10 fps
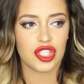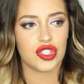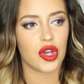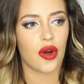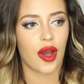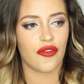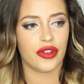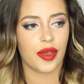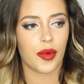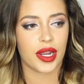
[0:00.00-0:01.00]
So I
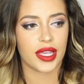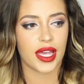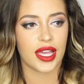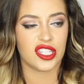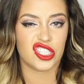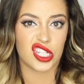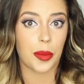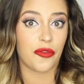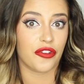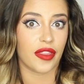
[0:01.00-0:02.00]
really want to get in
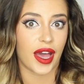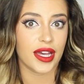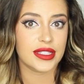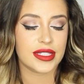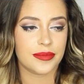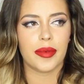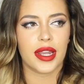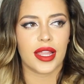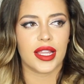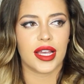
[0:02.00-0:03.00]
shape for that. Maybe
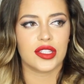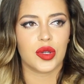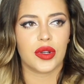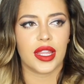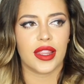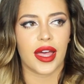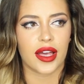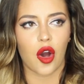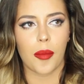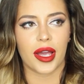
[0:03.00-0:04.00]
not like totally
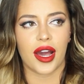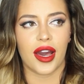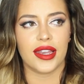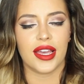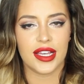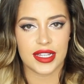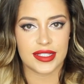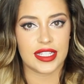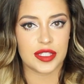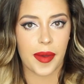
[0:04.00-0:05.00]
like, oh my god,
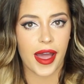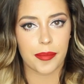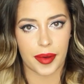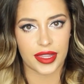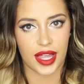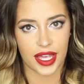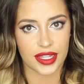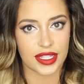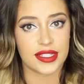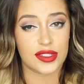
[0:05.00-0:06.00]
six pack, but like
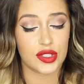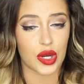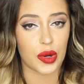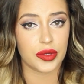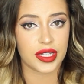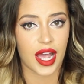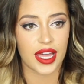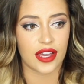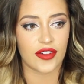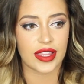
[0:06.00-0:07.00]
at least toned,
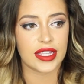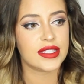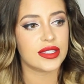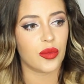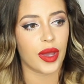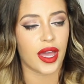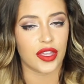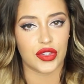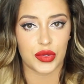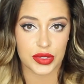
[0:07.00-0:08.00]
kind of at least the way
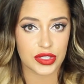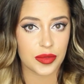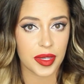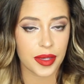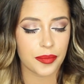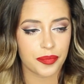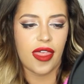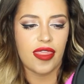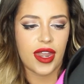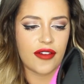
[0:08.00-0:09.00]
I used to be.
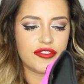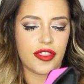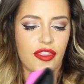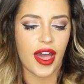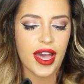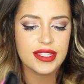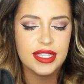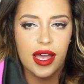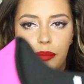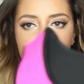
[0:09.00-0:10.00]
And then after
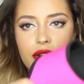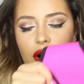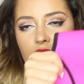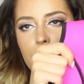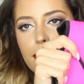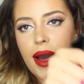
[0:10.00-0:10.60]
that, I put on